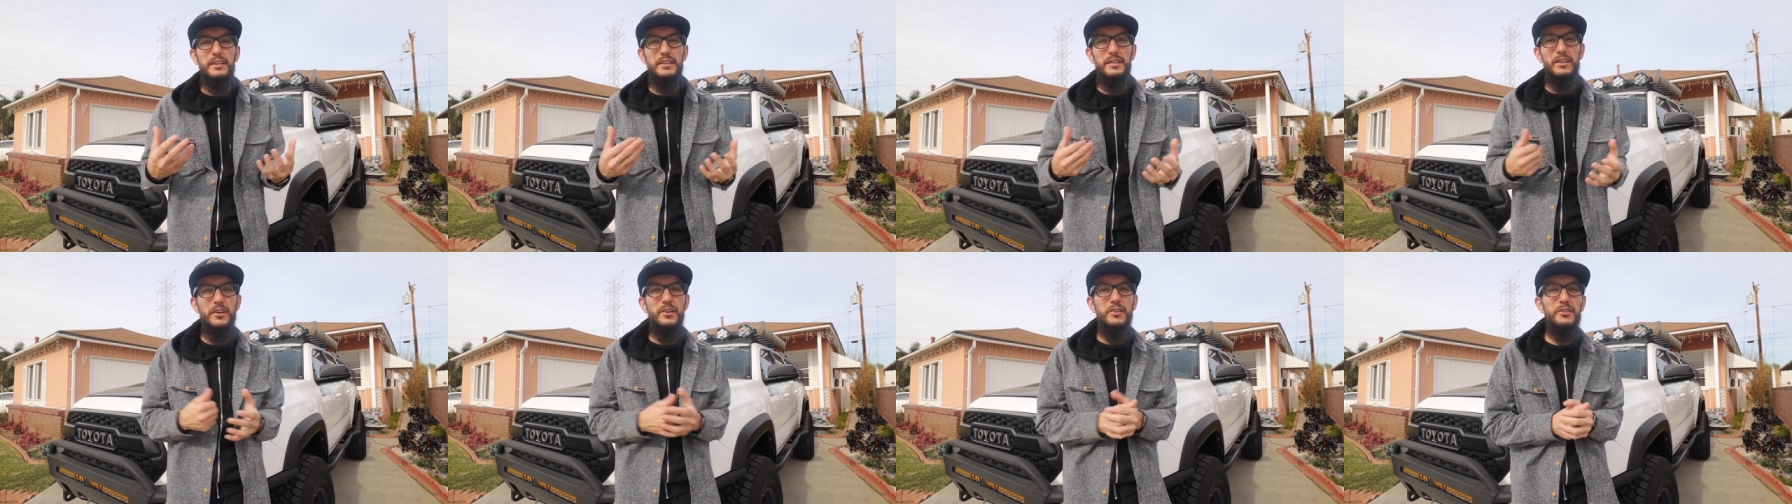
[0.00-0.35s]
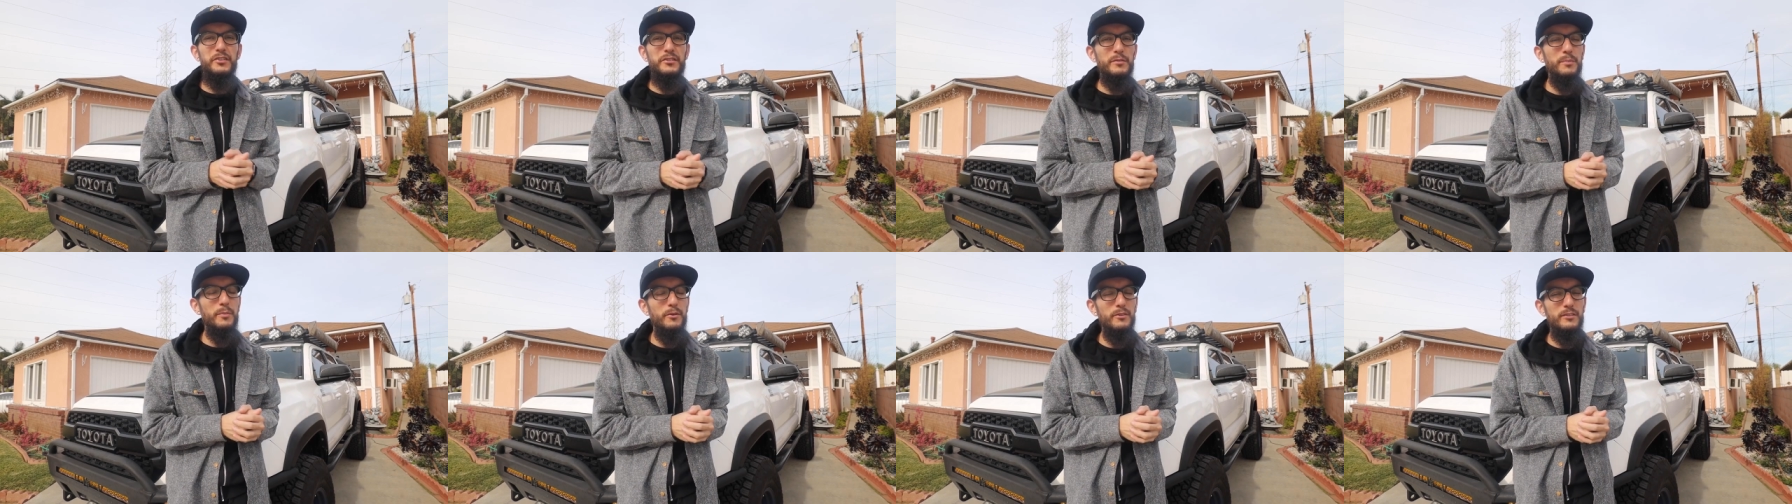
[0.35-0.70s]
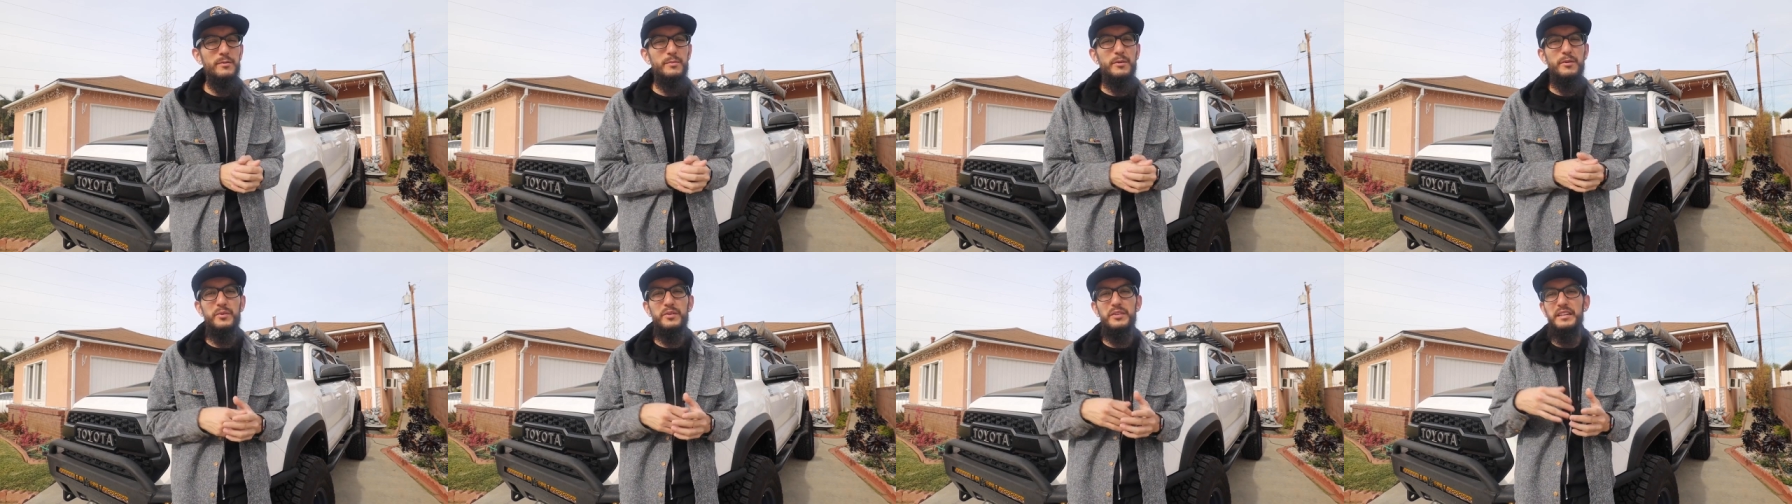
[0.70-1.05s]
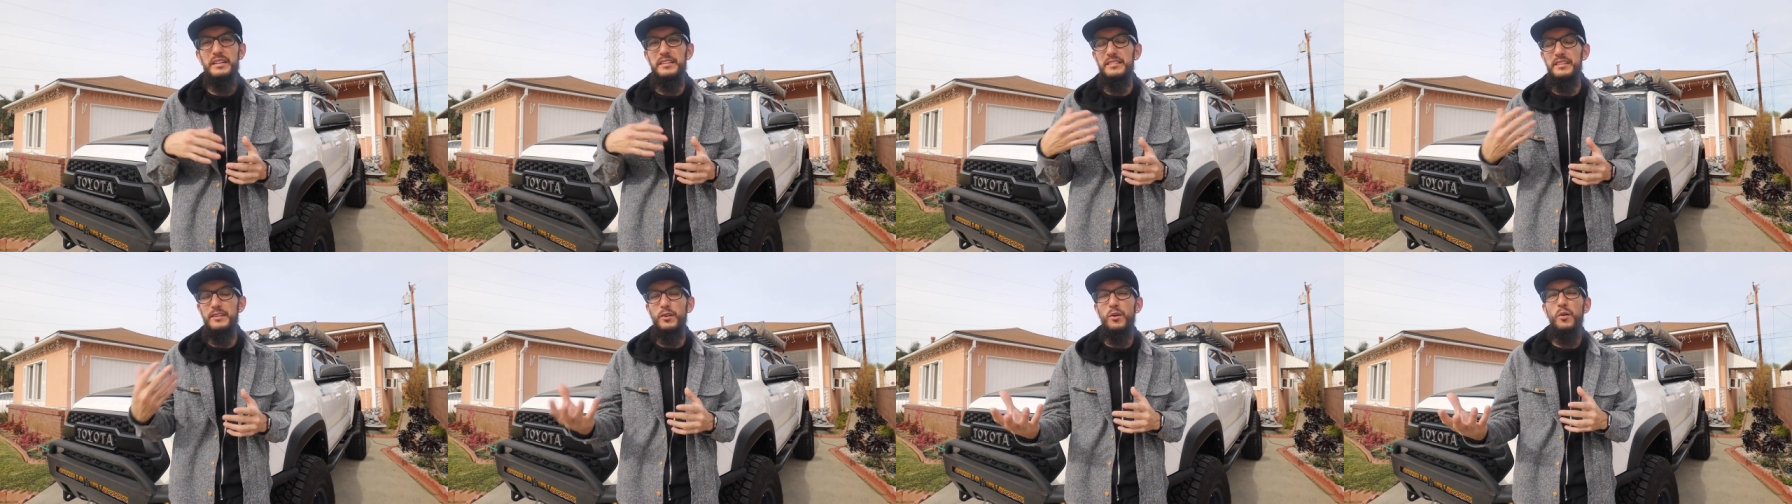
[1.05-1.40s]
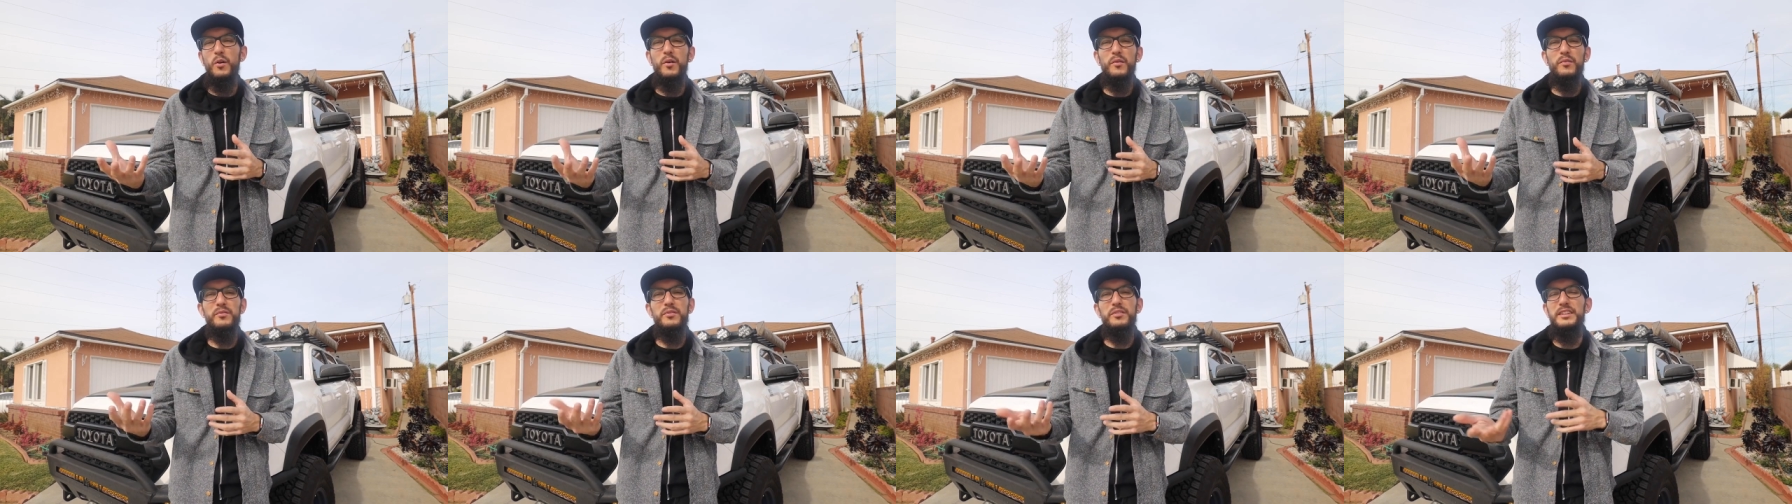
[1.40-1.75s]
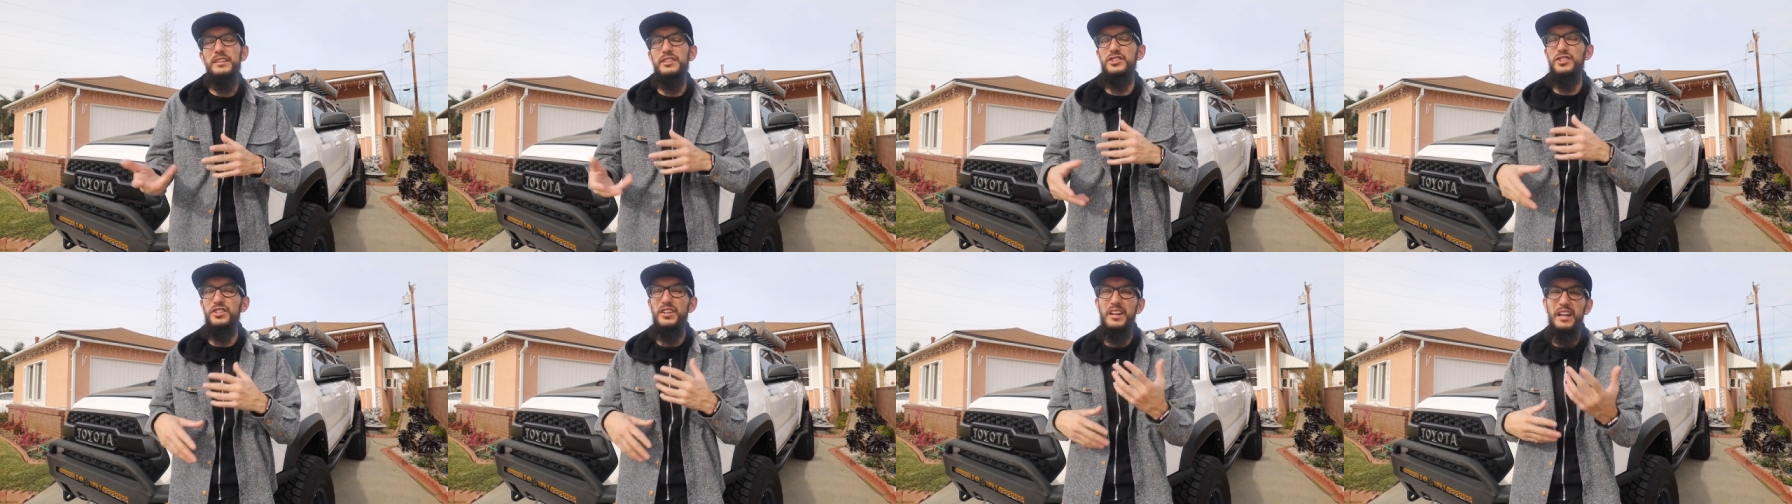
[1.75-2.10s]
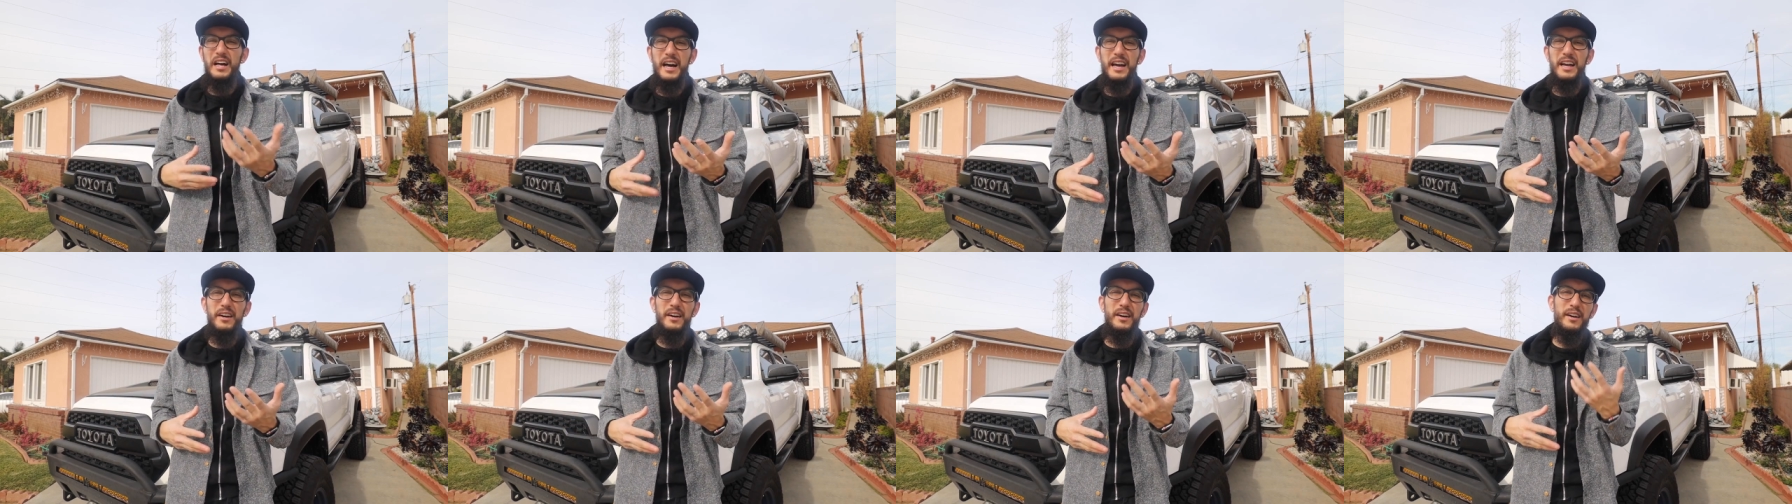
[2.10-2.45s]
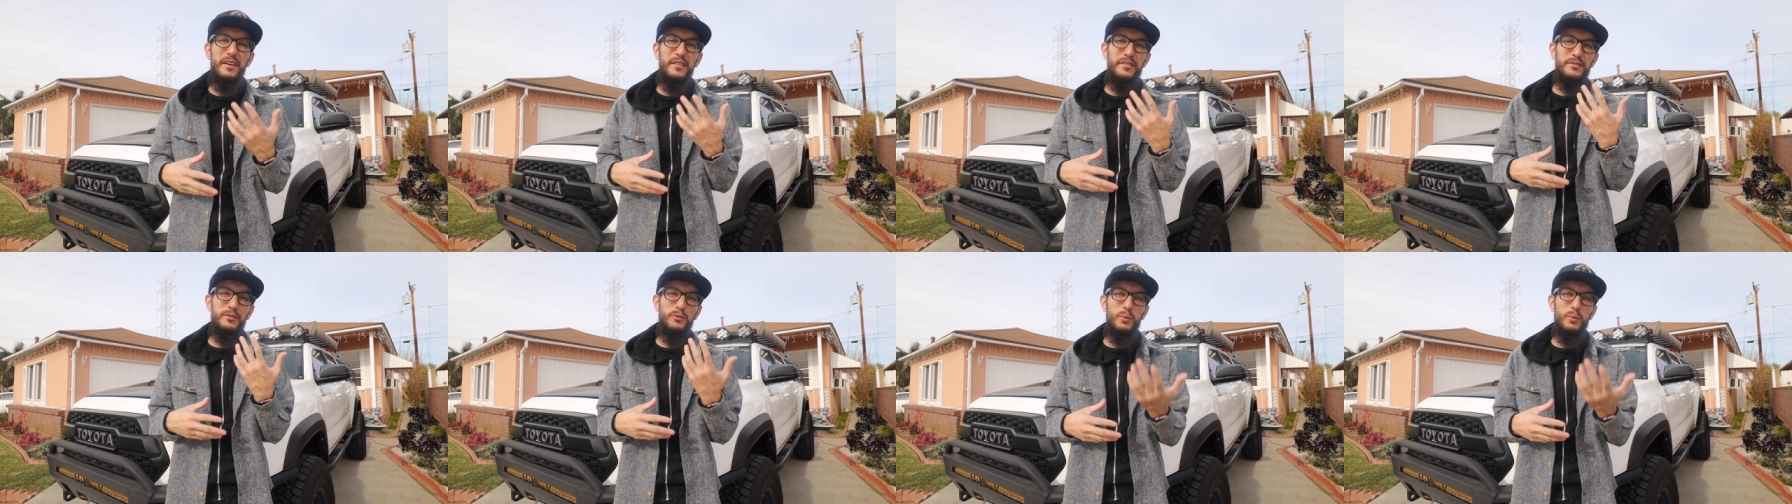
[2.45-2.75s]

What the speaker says: You know, they're supposed to be releasing hopefully July of